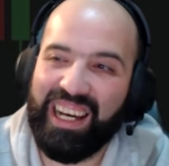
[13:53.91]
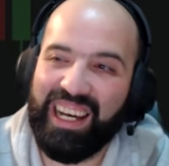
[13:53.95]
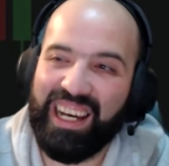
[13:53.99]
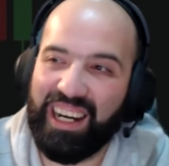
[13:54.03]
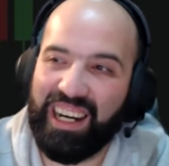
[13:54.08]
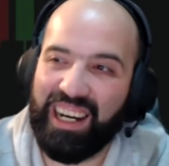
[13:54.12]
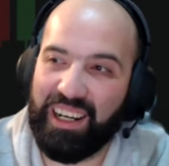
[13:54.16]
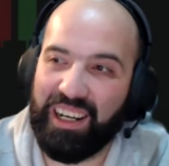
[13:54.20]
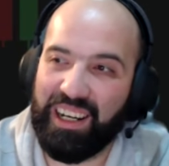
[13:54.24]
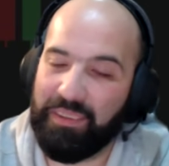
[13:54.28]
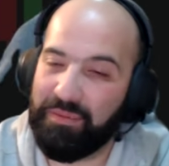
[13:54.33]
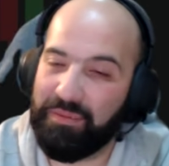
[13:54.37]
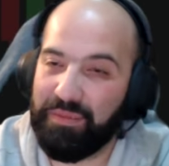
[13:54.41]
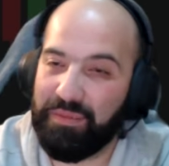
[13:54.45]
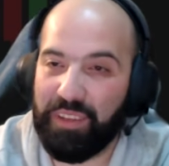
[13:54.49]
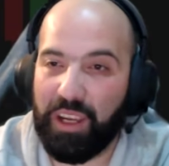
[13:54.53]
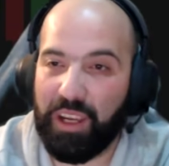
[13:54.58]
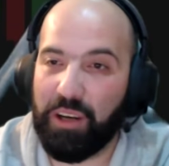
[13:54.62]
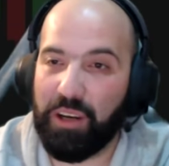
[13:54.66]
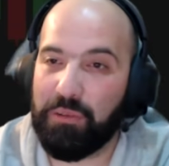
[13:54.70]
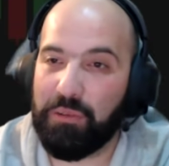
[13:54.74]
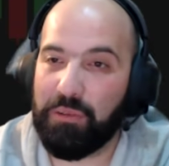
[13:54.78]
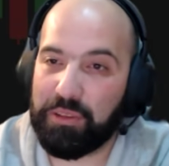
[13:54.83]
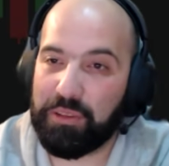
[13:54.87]
I
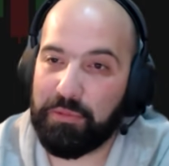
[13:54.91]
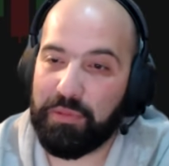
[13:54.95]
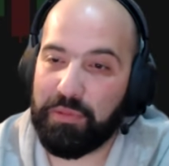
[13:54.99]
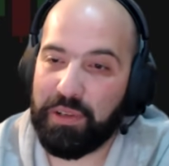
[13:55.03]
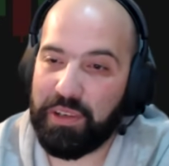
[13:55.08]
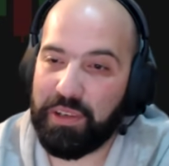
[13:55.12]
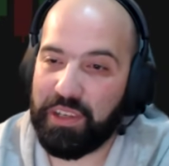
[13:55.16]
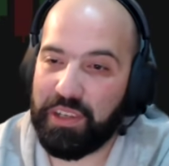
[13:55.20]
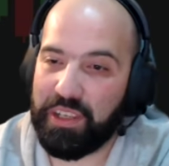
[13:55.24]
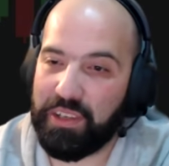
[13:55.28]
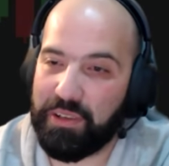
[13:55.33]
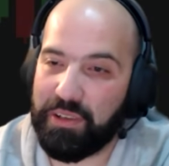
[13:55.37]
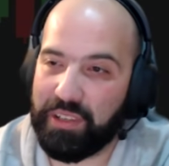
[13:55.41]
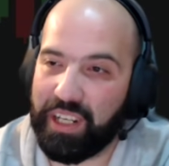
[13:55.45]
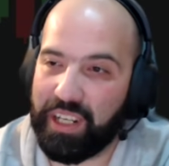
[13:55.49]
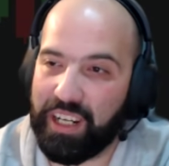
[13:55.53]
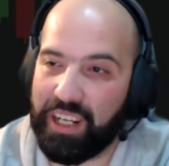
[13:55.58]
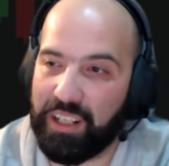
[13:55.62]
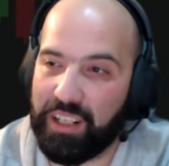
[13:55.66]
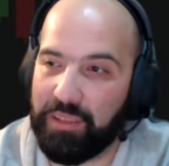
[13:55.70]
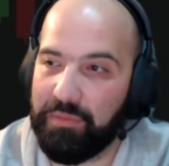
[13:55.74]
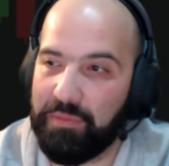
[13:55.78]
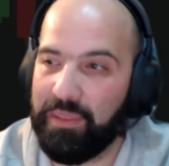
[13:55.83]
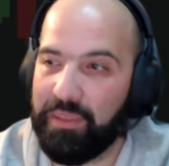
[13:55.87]
always appreciate your
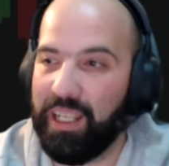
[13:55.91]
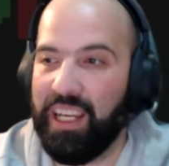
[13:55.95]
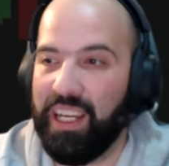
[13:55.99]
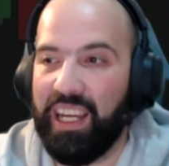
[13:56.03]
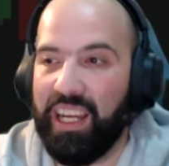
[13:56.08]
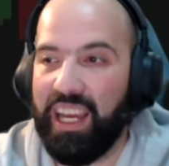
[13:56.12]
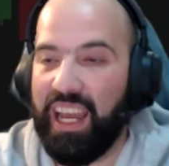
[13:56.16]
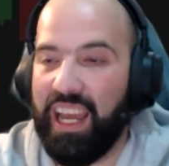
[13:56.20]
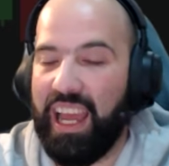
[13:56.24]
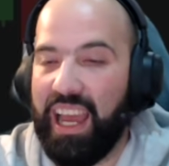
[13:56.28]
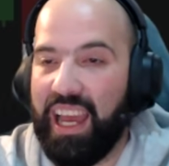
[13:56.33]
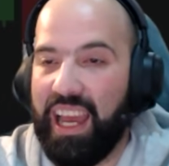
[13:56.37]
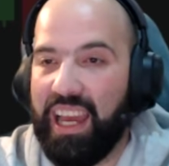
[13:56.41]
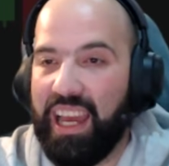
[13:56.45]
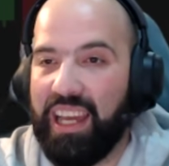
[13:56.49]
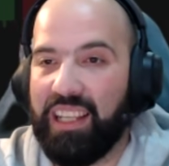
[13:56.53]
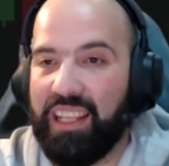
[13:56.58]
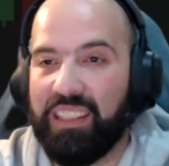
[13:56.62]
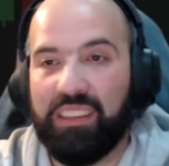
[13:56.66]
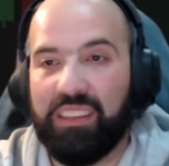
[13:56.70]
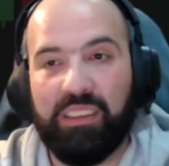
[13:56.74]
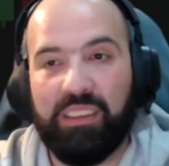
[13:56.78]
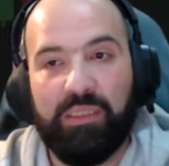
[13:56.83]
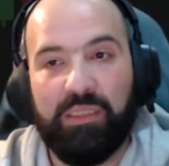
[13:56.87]
help,
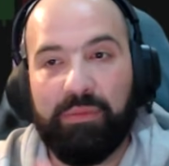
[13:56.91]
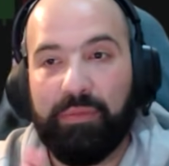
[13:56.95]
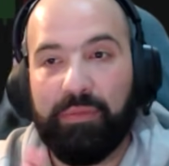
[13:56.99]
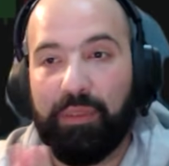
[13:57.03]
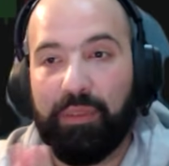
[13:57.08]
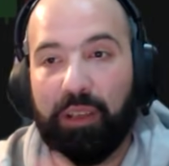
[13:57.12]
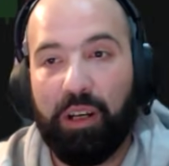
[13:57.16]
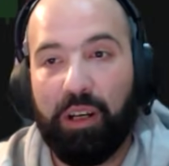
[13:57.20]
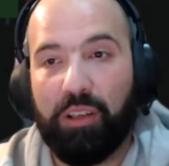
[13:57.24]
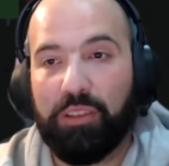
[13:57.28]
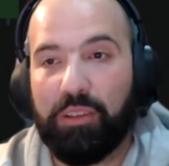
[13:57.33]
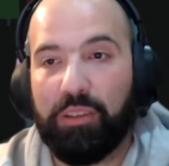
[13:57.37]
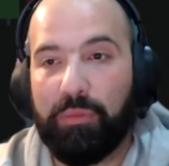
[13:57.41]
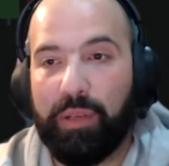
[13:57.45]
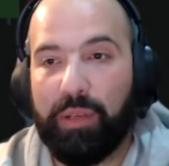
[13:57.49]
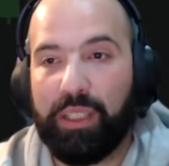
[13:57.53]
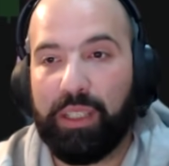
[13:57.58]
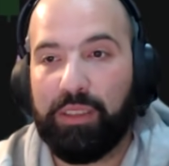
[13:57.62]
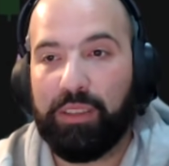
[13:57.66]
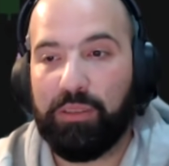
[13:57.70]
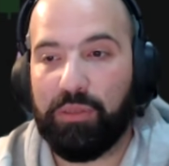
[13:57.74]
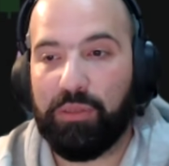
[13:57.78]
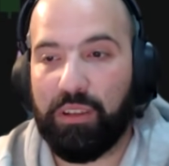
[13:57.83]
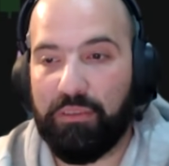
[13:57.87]
and all the
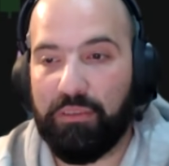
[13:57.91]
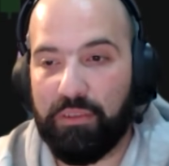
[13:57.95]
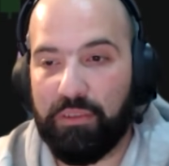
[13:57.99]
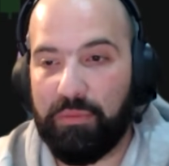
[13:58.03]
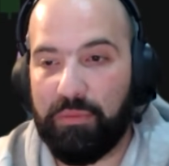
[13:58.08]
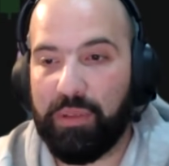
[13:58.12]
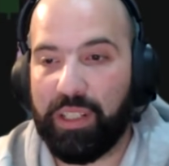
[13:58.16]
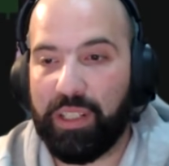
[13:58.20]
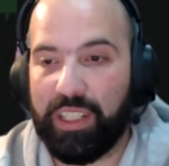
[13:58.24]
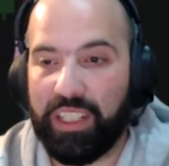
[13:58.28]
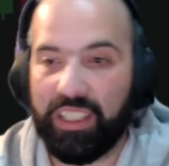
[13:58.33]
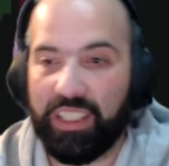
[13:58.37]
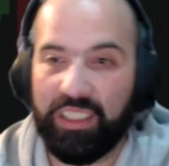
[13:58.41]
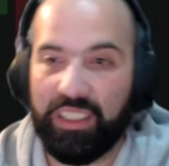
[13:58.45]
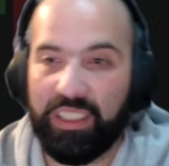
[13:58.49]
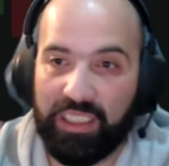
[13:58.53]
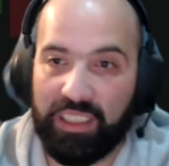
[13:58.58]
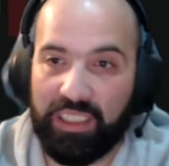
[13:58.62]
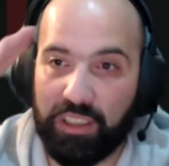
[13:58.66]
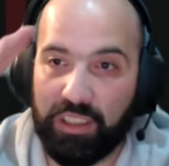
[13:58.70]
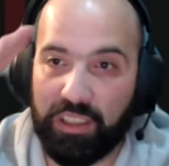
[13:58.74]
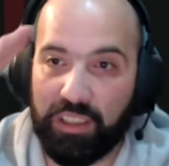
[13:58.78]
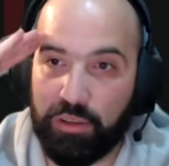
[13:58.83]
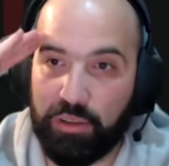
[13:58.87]
best to everybody.
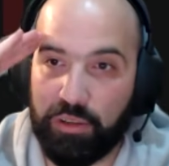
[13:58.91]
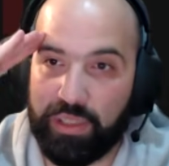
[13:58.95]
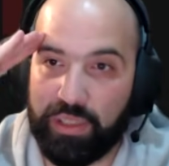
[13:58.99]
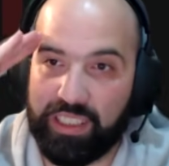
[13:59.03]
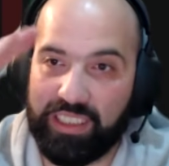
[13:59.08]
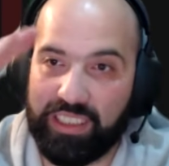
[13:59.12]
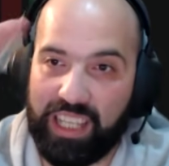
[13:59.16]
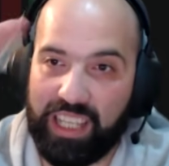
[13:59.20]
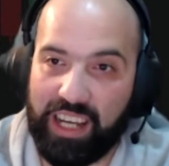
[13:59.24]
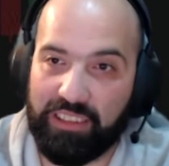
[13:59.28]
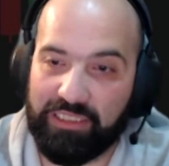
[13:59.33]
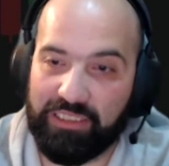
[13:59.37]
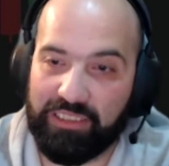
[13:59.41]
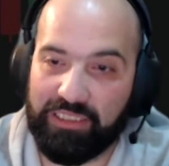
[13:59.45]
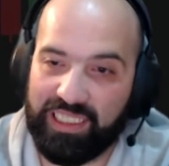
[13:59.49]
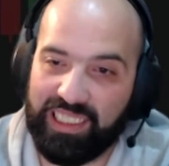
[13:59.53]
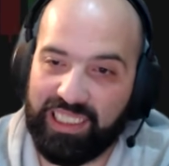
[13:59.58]
Chris out.